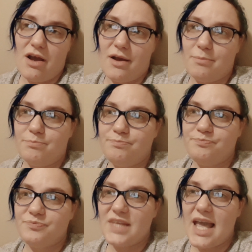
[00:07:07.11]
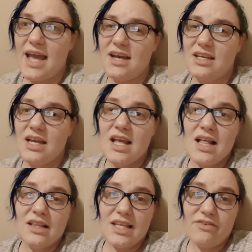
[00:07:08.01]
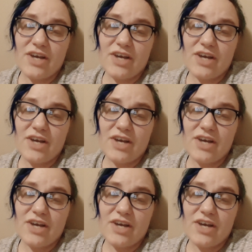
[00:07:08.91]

And leave